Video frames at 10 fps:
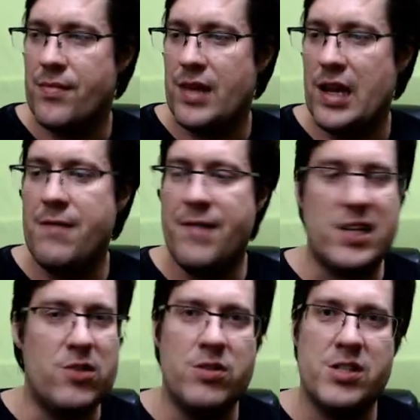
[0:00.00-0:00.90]
In fact, it
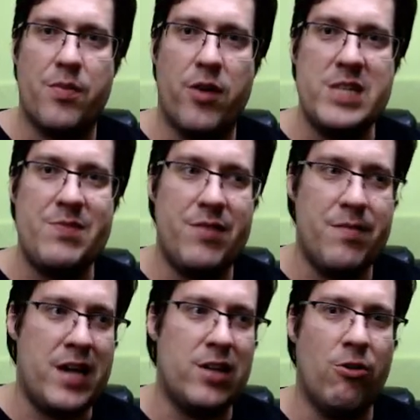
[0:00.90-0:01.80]
wouldn't surprise me if The
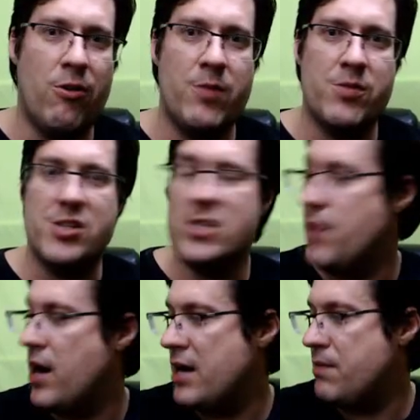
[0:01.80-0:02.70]
Mandalorian was
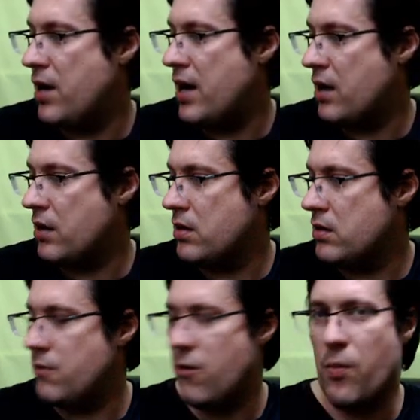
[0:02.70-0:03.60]
inspired by the
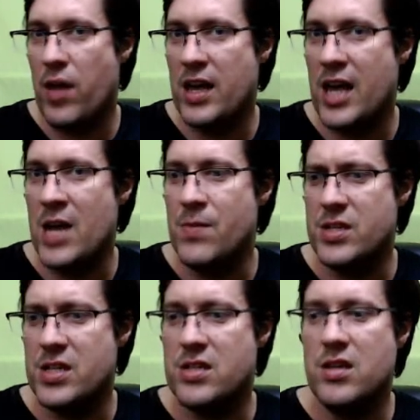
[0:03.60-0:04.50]
role-playing game.
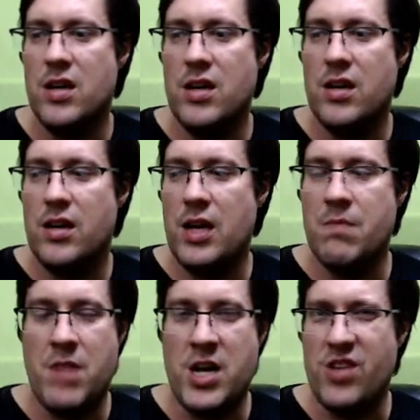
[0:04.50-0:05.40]
There's
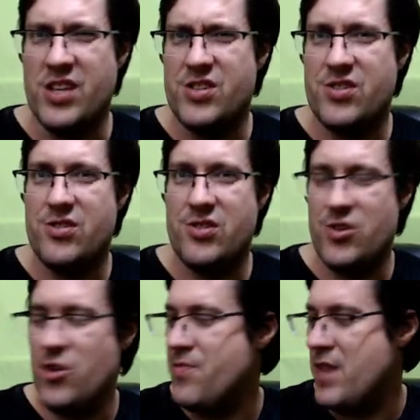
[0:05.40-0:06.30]

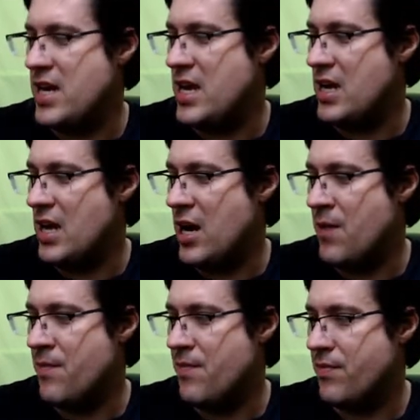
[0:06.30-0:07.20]
too many
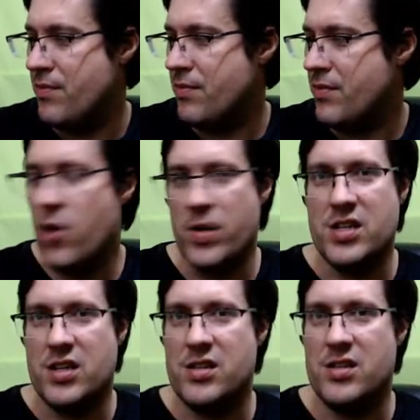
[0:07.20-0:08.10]

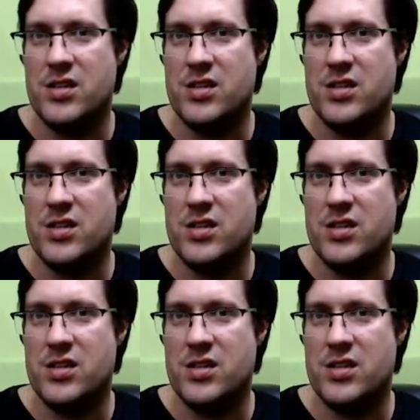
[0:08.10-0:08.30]
coincidences.